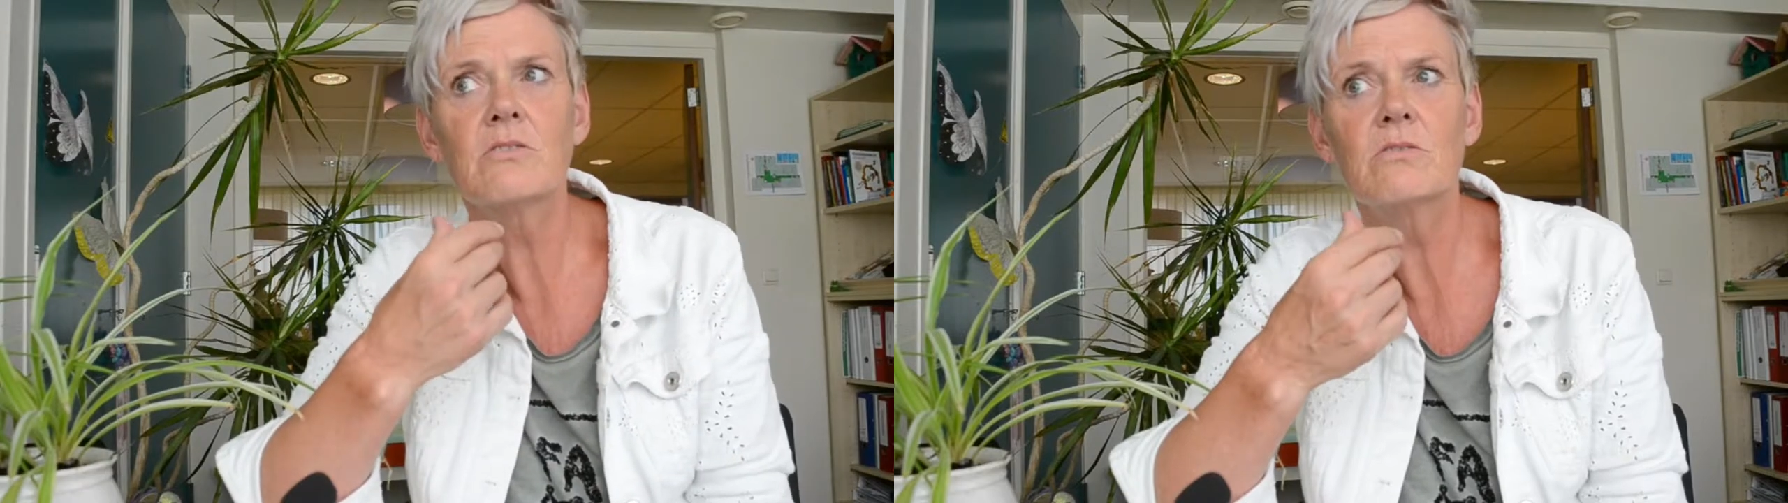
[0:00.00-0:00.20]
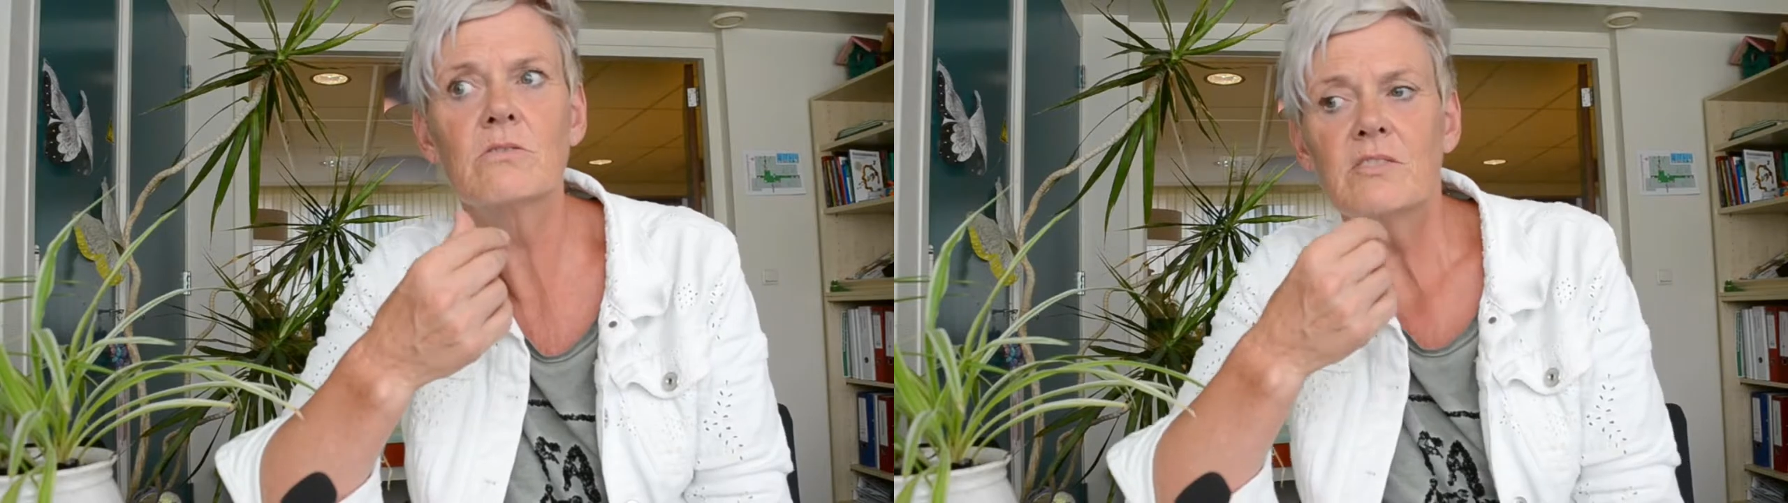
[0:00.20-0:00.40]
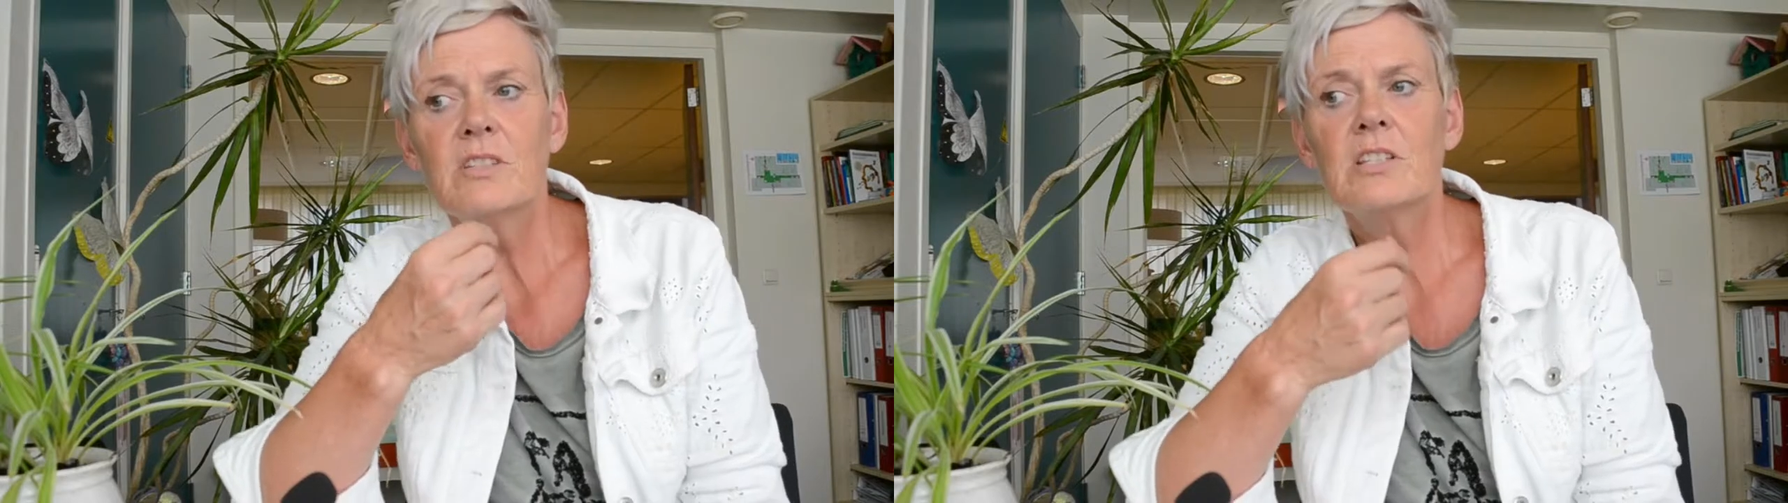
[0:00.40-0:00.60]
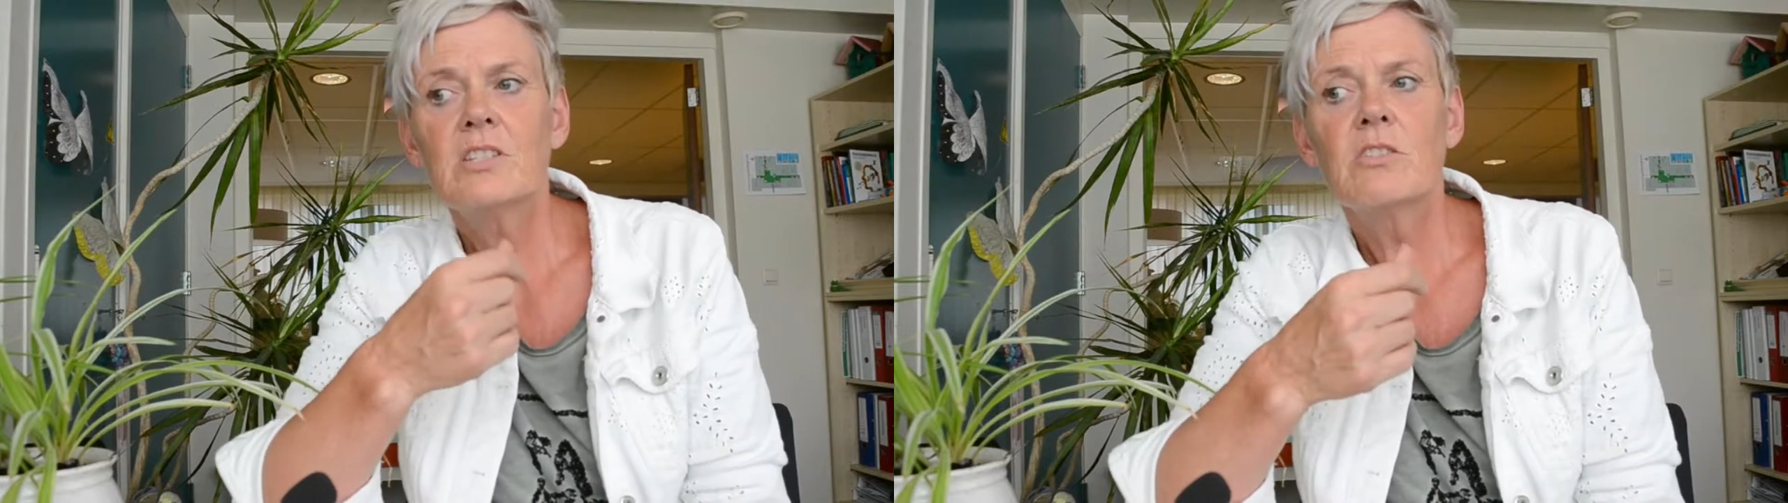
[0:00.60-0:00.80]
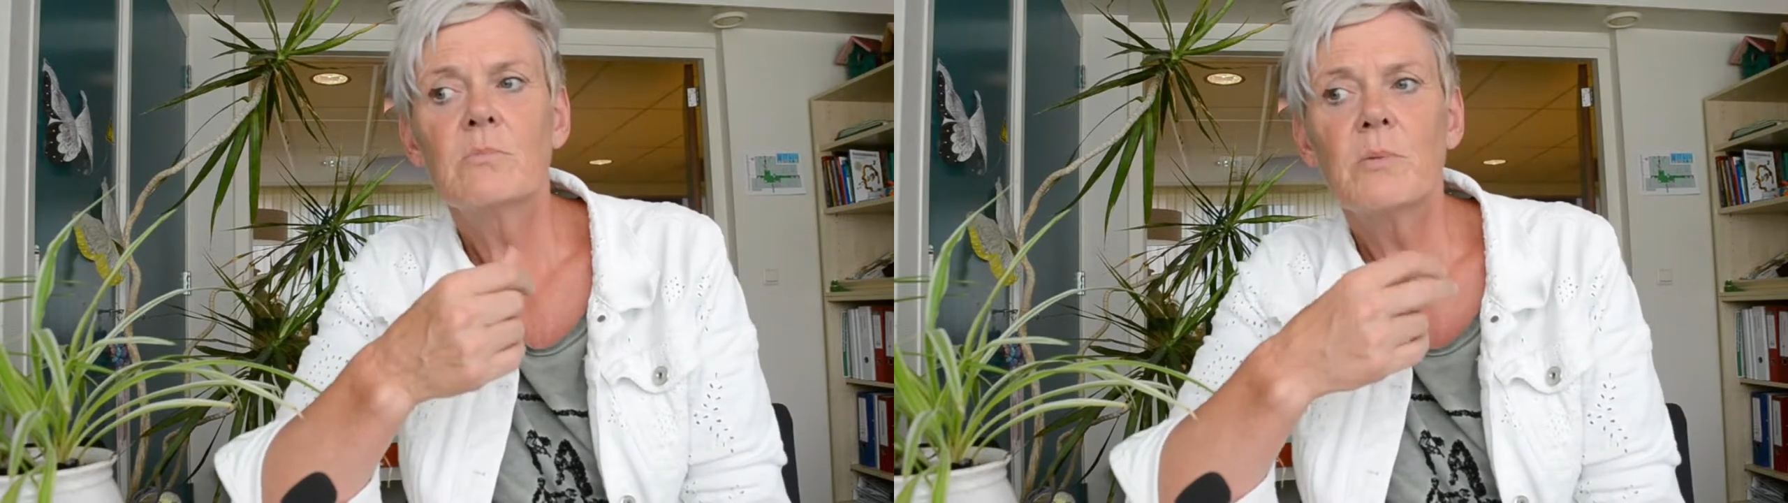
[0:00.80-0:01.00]
to
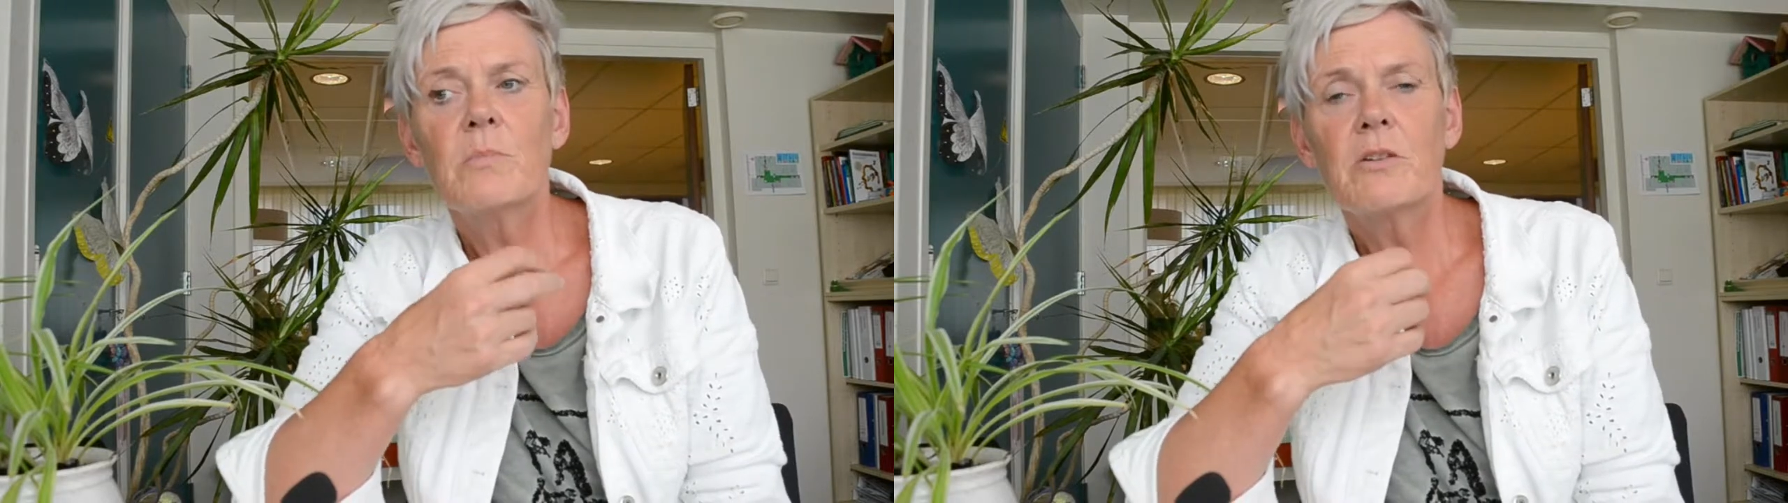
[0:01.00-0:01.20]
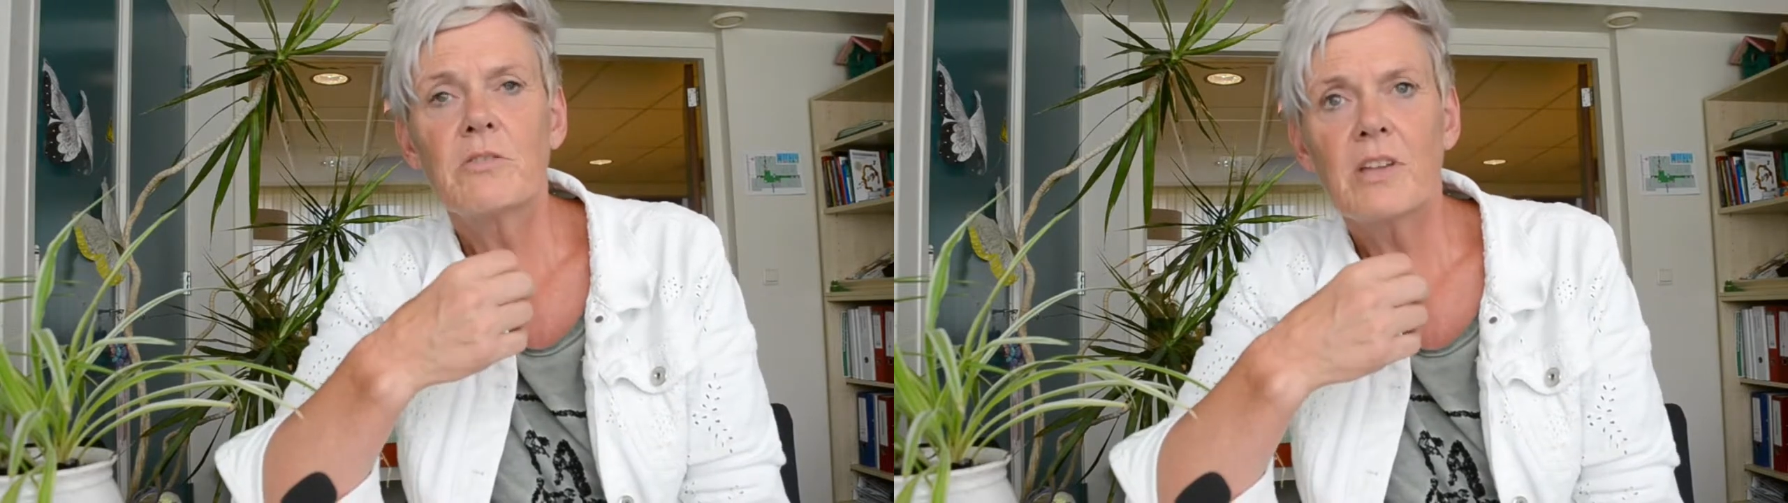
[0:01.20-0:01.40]
teach them about